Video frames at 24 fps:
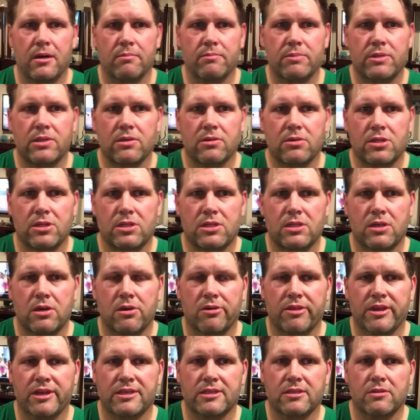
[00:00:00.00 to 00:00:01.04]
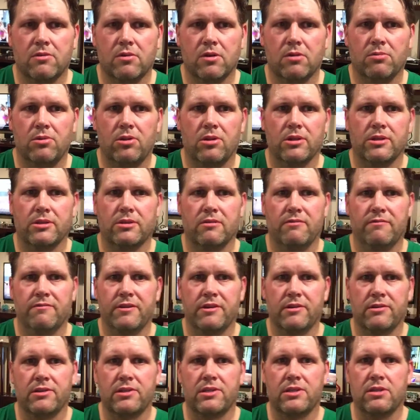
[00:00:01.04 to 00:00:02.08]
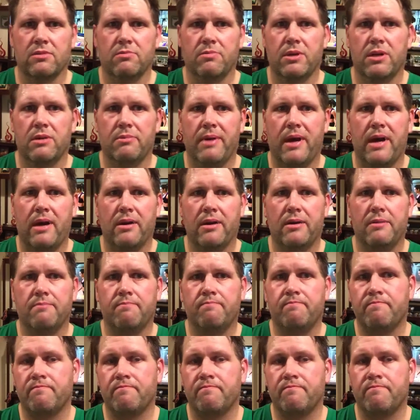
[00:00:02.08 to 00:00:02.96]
So just know that's normal and don't feel stupid about it.